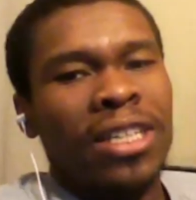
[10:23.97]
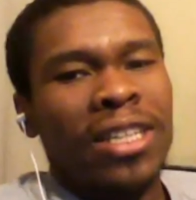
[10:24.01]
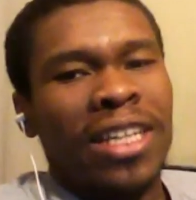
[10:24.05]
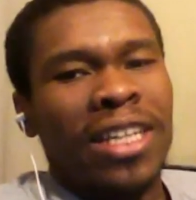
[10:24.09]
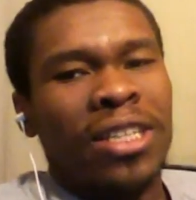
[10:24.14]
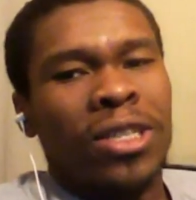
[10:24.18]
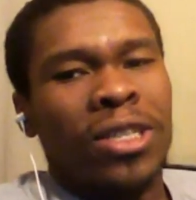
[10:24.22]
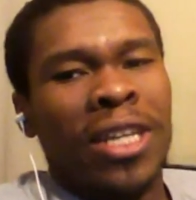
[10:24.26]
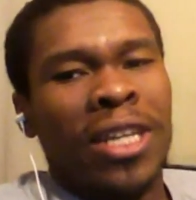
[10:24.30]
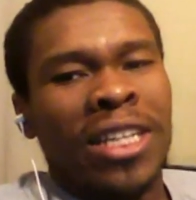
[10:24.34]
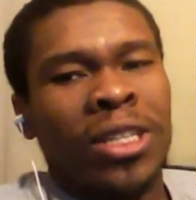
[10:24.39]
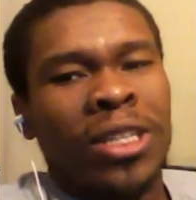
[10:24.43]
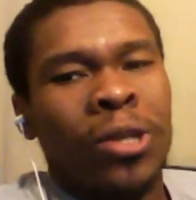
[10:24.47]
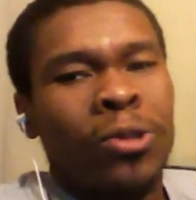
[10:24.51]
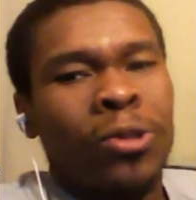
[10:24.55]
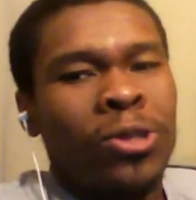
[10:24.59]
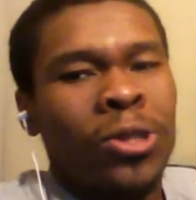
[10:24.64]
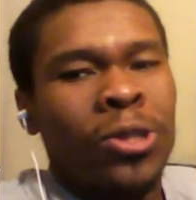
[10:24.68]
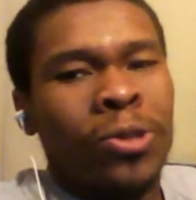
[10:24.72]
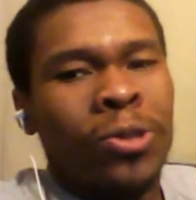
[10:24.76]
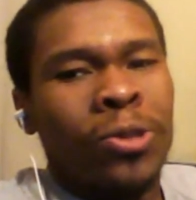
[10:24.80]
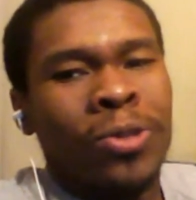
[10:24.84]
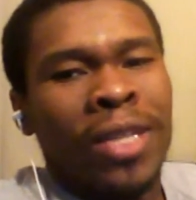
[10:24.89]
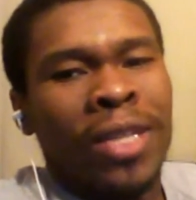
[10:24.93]
Like those
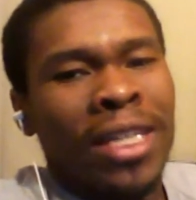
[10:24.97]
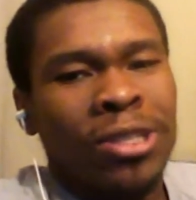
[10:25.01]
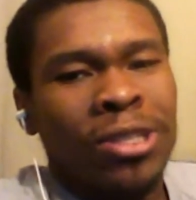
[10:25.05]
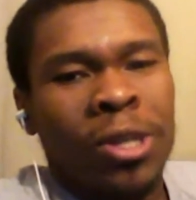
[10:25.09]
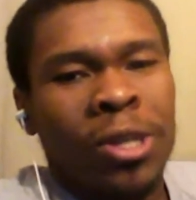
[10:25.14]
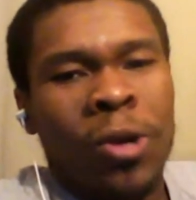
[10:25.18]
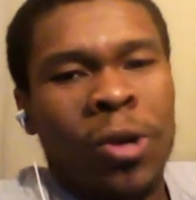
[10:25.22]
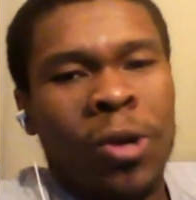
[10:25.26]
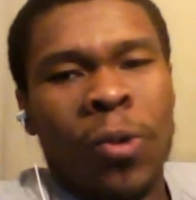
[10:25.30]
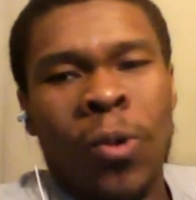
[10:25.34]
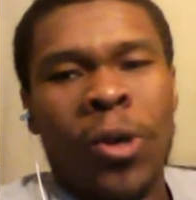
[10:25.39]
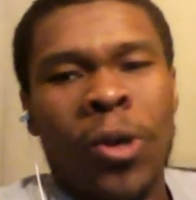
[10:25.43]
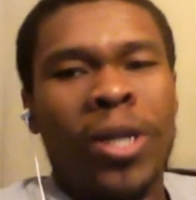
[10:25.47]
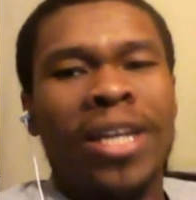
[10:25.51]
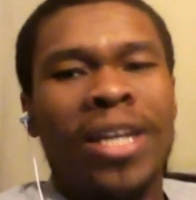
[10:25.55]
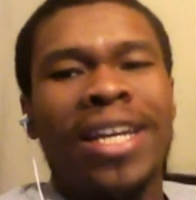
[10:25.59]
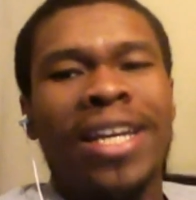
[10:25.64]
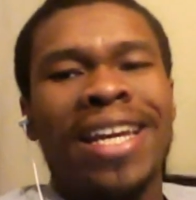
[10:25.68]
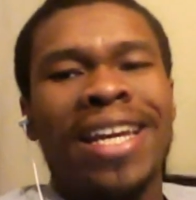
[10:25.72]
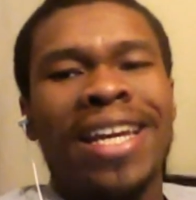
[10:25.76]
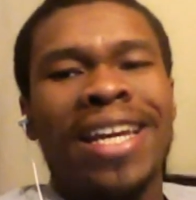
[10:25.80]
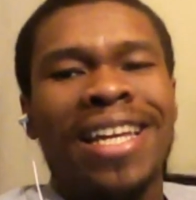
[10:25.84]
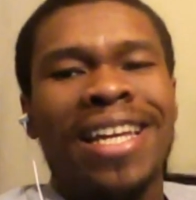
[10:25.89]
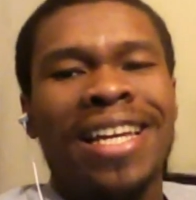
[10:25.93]
two things don't work
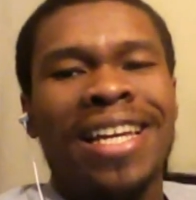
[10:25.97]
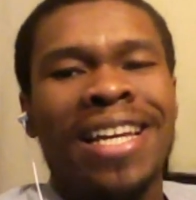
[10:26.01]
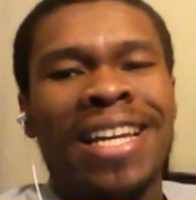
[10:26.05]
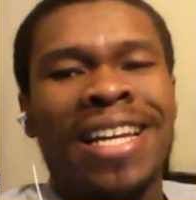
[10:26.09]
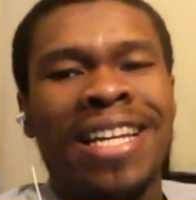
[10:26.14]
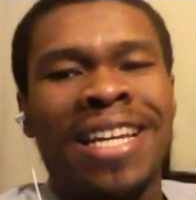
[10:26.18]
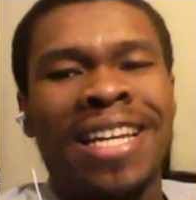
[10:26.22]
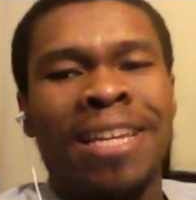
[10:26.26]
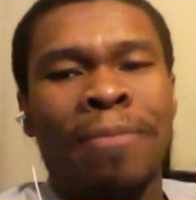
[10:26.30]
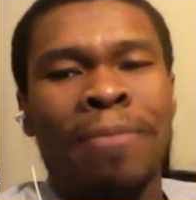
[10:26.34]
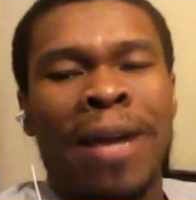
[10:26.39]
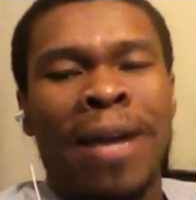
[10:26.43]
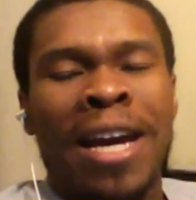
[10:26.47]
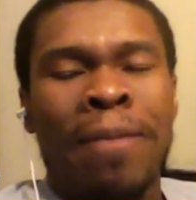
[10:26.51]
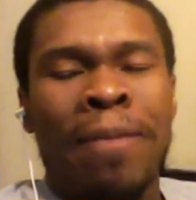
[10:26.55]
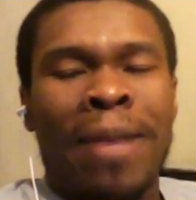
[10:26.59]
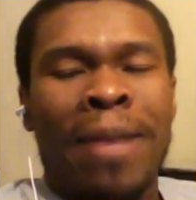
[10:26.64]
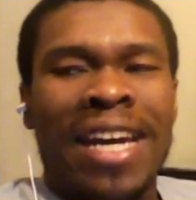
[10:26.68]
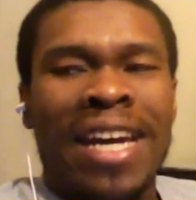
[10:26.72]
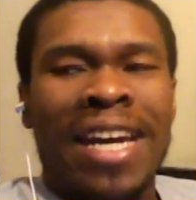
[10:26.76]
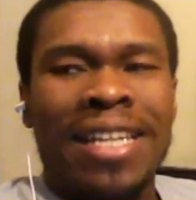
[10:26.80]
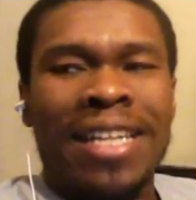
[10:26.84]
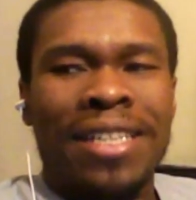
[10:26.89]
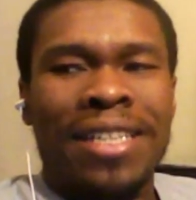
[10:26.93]
in
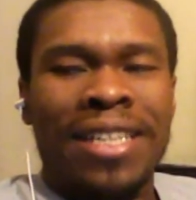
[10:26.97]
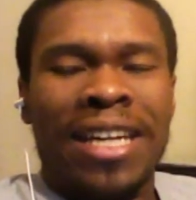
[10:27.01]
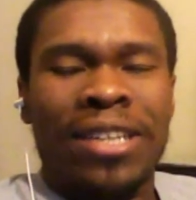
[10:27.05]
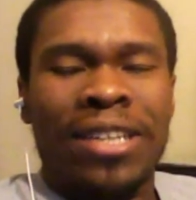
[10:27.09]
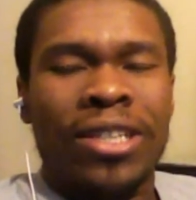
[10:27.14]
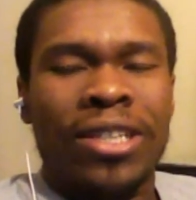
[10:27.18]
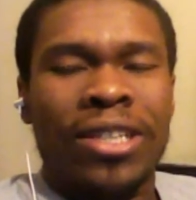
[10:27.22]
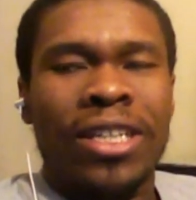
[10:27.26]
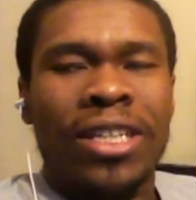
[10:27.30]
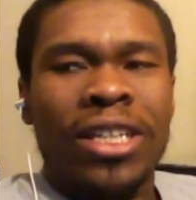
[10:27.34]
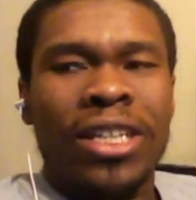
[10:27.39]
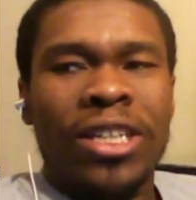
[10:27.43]
my head together.